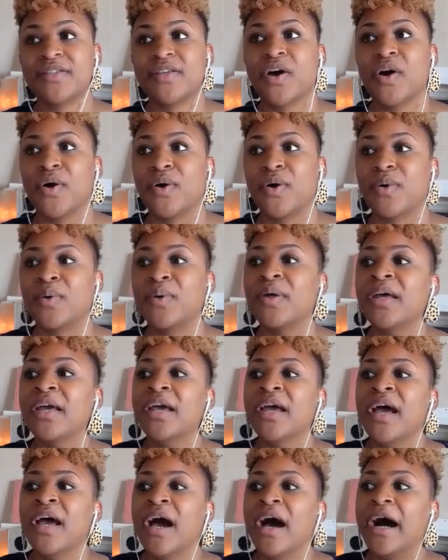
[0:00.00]
So,
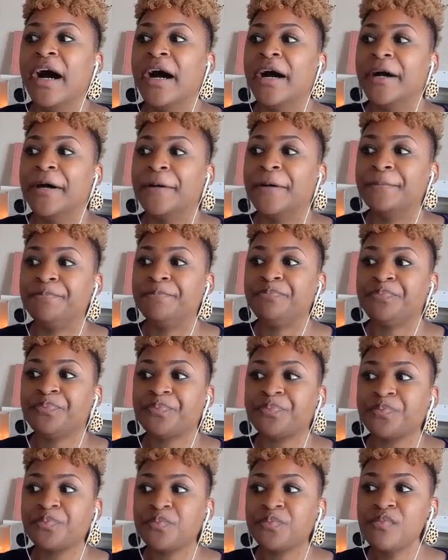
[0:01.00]
um,
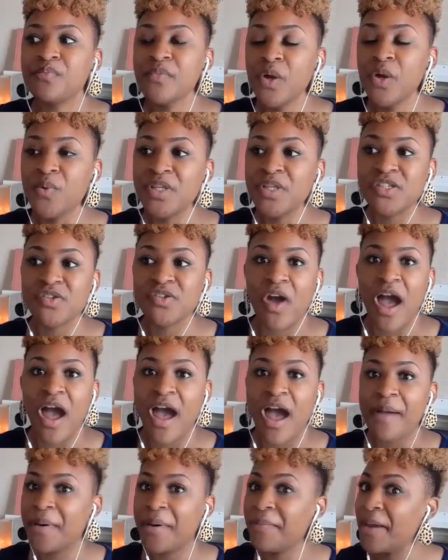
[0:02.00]
with
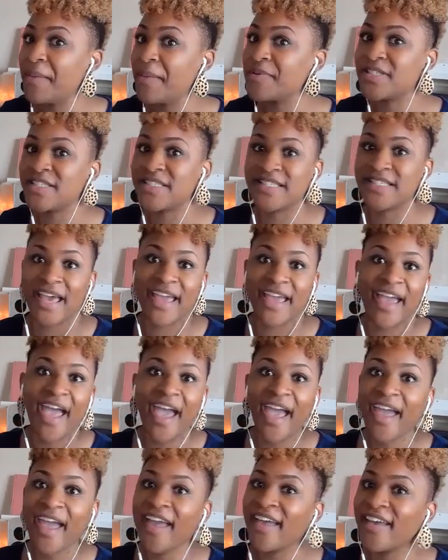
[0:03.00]
Scribe, I'm able to say,
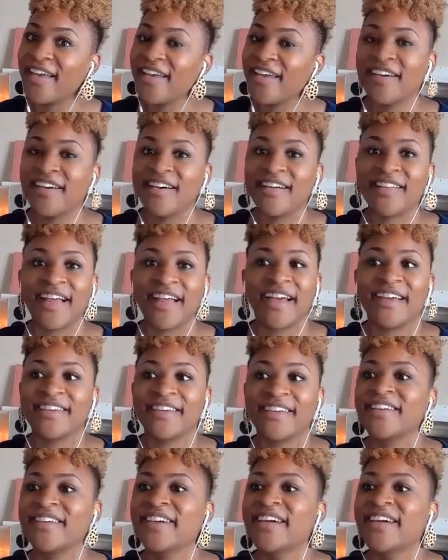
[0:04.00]
hey, like,